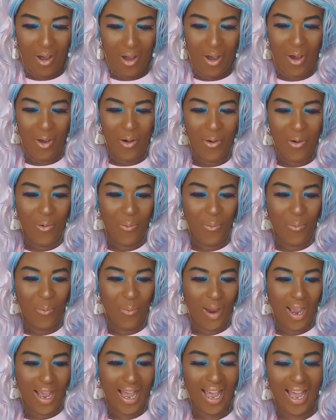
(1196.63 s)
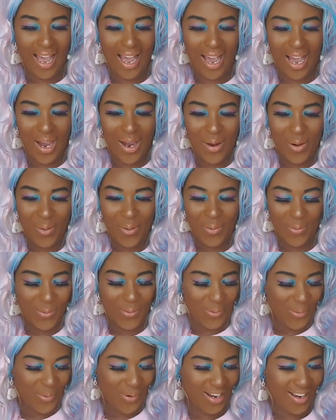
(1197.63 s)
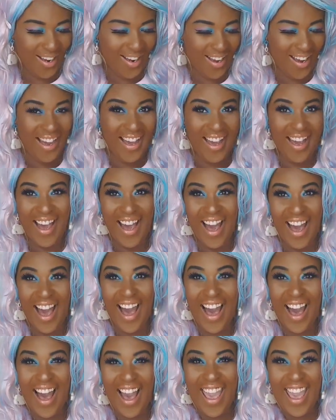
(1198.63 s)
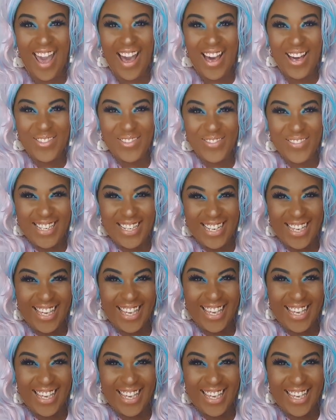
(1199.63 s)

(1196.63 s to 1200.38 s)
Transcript: Oh wow. I have an